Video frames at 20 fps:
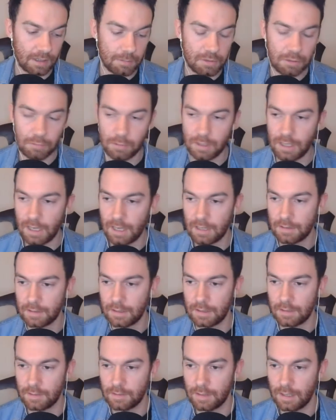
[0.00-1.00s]
I'm sure in
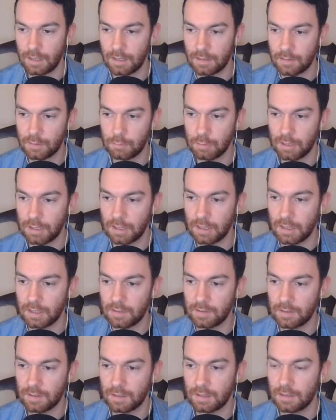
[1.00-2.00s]
Athens it's quite
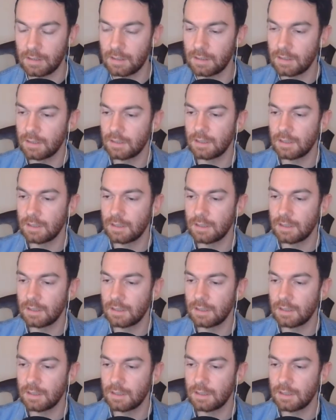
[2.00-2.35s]
nice, and